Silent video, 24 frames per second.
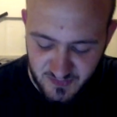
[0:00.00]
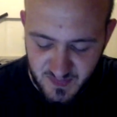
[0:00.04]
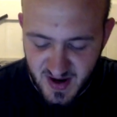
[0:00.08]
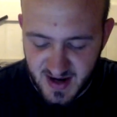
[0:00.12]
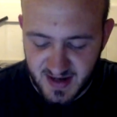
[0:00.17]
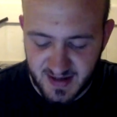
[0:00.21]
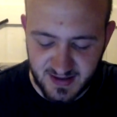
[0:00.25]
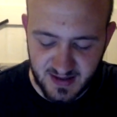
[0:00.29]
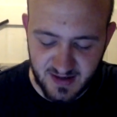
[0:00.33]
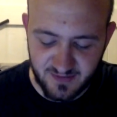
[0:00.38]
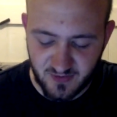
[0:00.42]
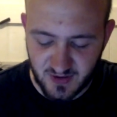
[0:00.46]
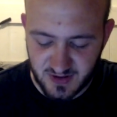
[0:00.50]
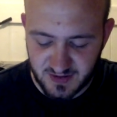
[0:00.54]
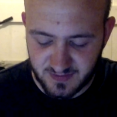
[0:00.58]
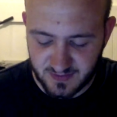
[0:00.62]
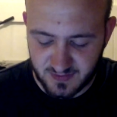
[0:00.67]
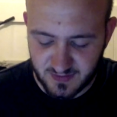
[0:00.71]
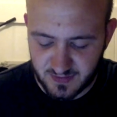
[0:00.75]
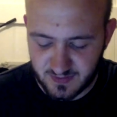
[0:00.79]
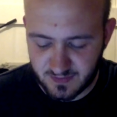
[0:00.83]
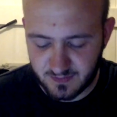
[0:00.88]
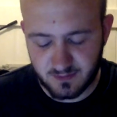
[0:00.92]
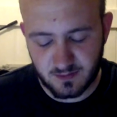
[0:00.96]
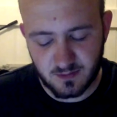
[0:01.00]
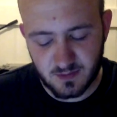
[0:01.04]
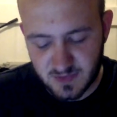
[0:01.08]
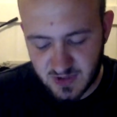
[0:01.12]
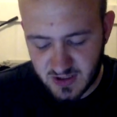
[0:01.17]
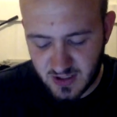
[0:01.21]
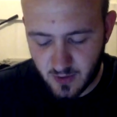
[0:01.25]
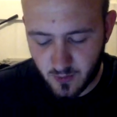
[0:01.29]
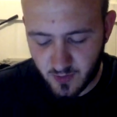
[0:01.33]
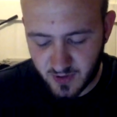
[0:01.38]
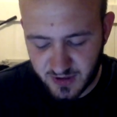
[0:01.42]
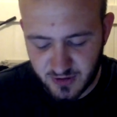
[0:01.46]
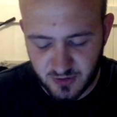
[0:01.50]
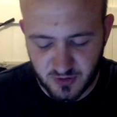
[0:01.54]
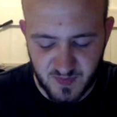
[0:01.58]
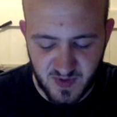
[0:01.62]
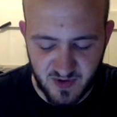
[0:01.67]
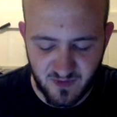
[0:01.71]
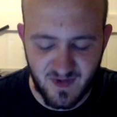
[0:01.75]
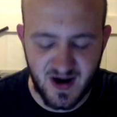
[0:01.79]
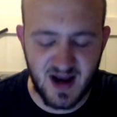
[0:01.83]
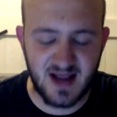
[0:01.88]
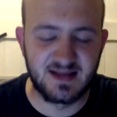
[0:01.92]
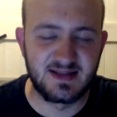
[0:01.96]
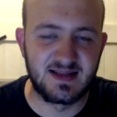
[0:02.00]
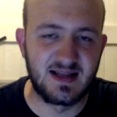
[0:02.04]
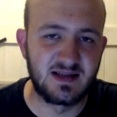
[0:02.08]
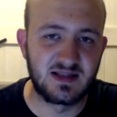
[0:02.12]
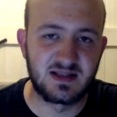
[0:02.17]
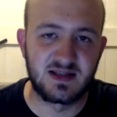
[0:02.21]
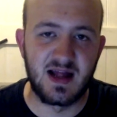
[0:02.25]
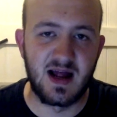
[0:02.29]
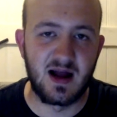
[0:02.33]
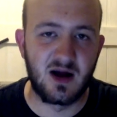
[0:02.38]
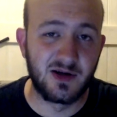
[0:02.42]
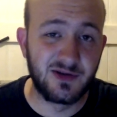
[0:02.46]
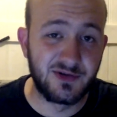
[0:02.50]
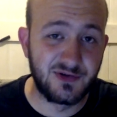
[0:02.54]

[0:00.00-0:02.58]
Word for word: Depending if I, you know, want to use my rare sense that